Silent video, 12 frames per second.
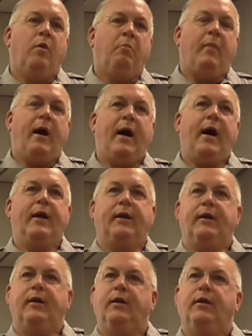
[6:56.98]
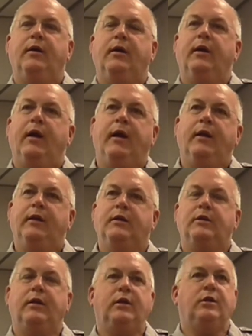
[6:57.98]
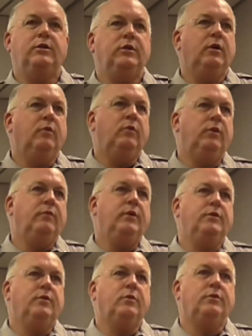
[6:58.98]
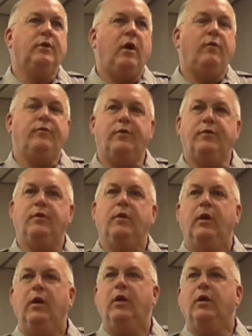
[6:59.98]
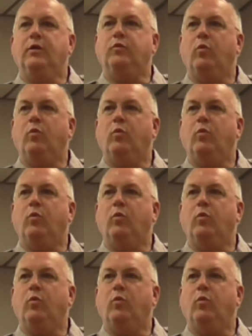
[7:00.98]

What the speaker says: Mike and his leadership with the resource officers is